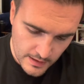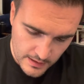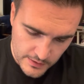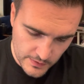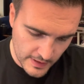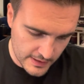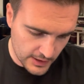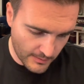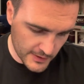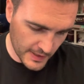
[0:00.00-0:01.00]
So that's going
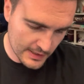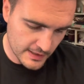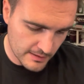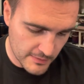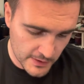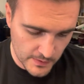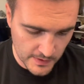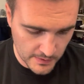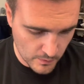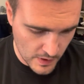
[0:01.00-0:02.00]
to be sent in mixed with
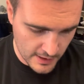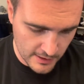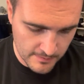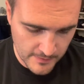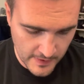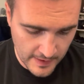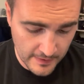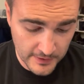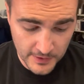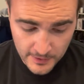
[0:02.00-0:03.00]
water, and then
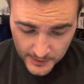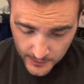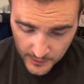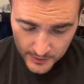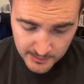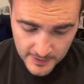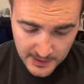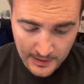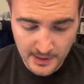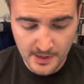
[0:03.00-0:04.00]
it's also going to be
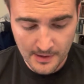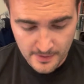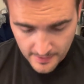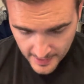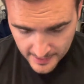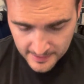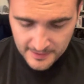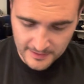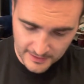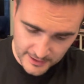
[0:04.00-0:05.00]
then
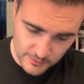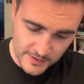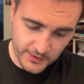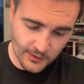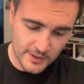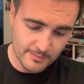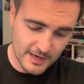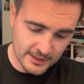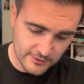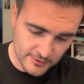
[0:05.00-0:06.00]
cleaned with sodium
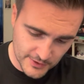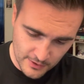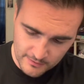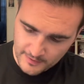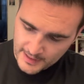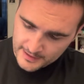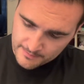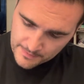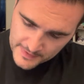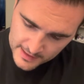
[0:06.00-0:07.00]
hydrosulfide.
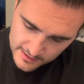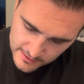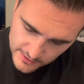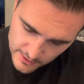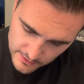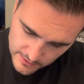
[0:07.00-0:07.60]
So